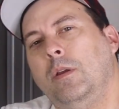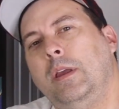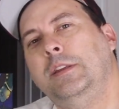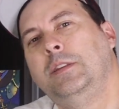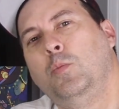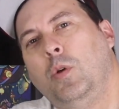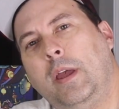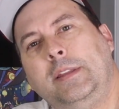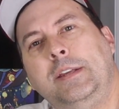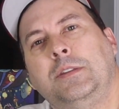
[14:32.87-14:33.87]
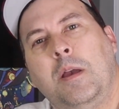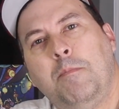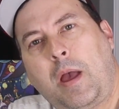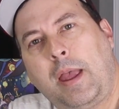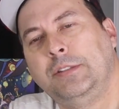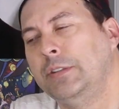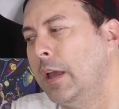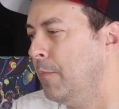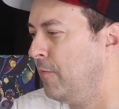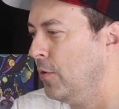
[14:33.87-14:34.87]
he said, well, at least come by,
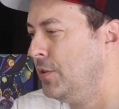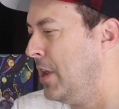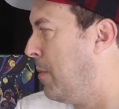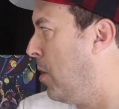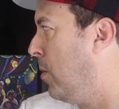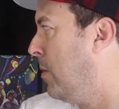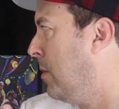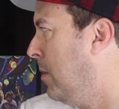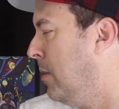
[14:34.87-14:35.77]
sign up for a demo.